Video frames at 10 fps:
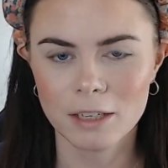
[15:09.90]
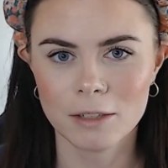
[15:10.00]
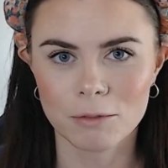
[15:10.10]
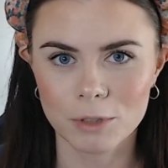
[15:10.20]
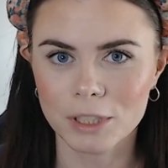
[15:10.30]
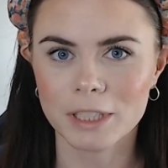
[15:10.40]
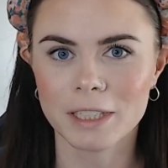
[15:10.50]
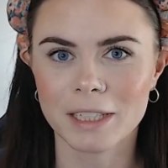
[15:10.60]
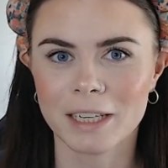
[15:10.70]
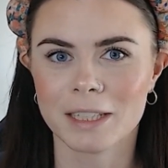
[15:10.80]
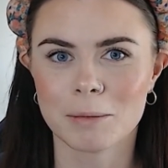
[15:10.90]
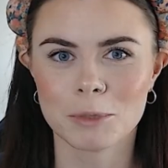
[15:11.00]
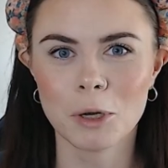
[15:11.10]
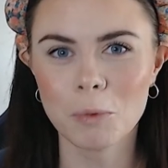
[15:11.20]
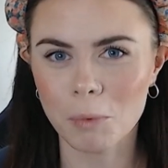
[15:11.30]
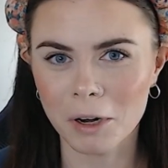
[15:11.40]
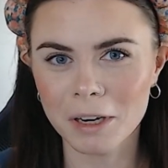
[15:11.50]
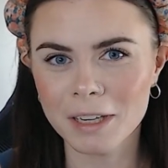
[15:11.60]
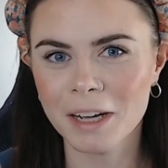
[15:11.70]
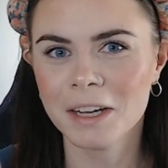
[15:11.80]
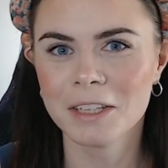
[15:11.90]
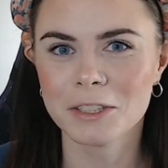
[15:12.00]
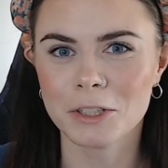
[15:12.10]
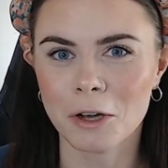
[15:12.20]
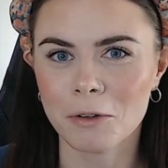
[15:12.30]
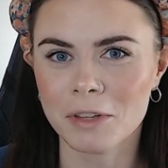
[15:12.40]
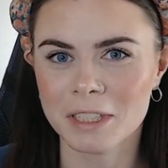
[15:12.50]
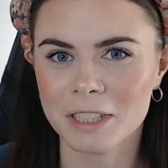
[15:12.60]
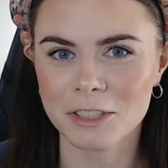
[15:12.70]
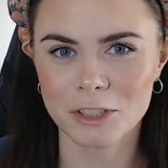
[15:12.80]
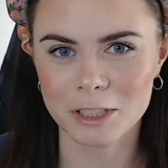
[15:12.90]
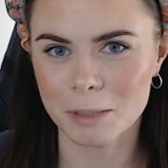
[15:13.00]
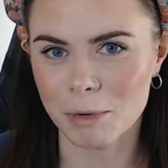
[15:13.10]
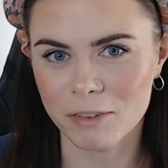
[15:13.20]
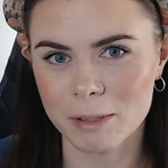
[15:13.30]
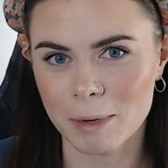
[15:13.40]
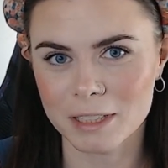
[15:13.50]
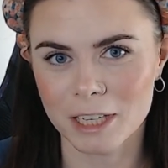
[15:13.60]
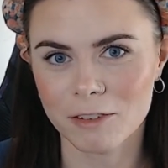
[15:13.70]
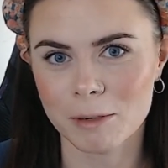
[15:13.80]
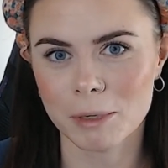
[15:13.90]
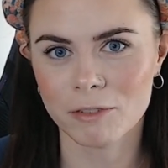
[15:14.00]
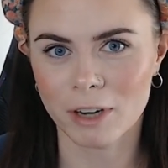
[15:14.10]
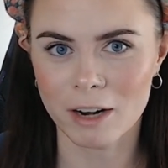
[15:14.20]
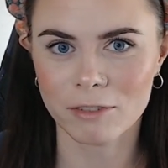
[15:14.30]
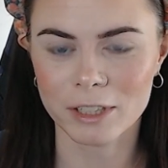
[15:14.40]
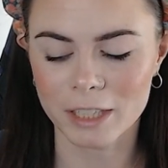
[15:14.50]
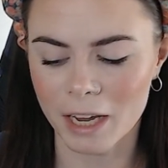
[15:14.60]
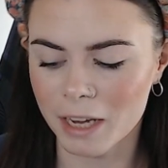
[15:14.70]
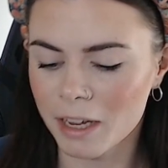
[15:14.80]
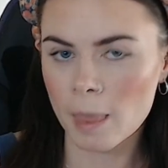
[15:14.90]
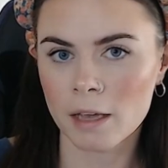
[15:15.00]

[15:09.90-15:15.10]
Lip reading: really get them to work. So this is just the perfect mascara for me for every day.